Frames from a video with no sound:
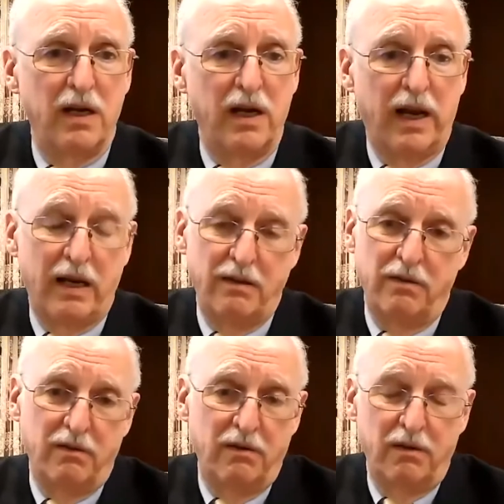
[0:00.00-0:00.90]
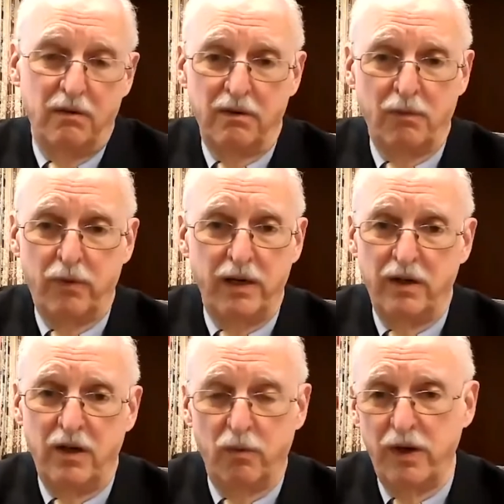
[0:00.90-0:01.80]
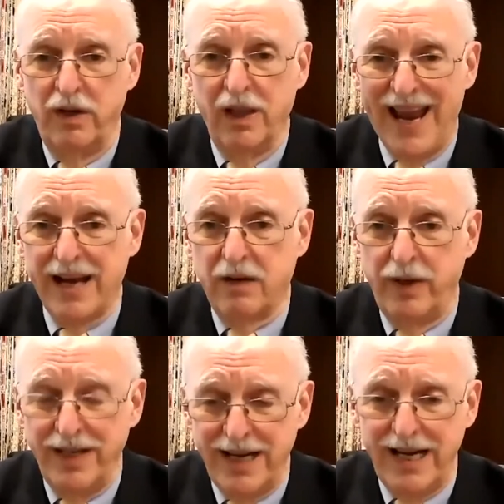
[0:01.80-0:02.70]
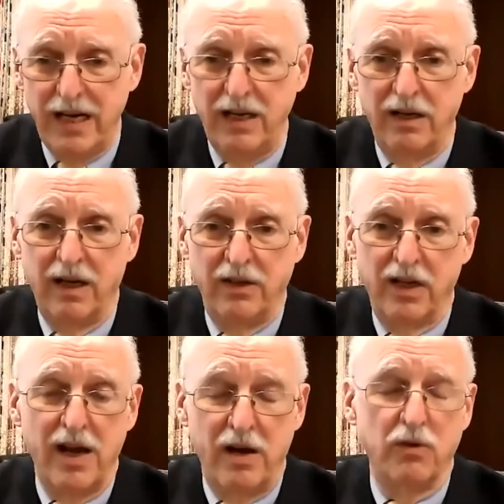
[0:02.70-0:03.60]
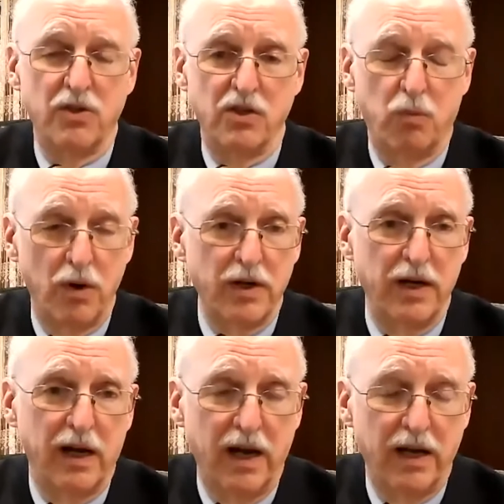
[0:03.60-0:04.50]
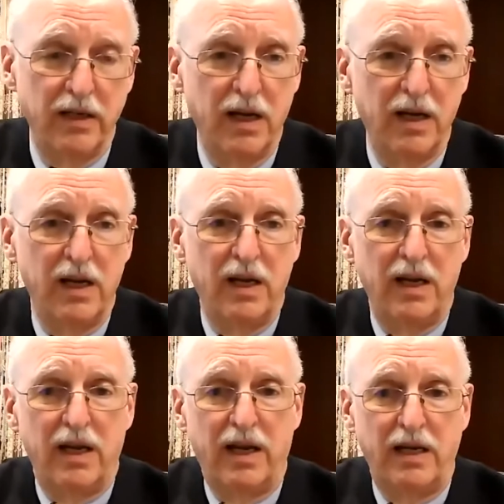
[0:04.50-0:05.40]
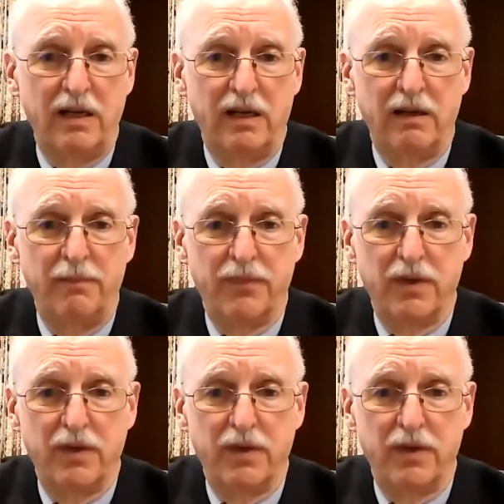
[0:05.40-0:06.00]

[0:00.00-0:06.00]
And we need, and the Congress is working on, a